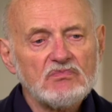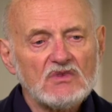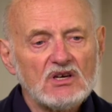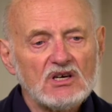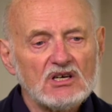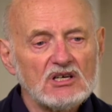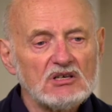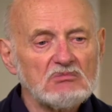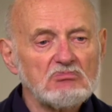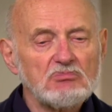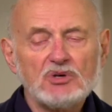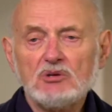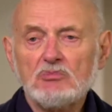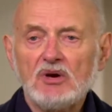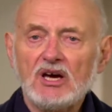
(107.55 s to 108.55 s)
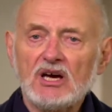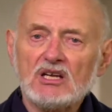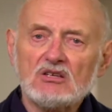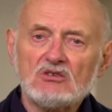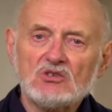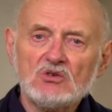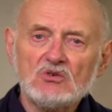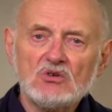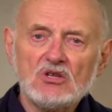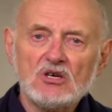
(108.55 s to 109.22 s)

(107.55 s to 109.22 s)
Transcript: I'm pretty bad at 2 of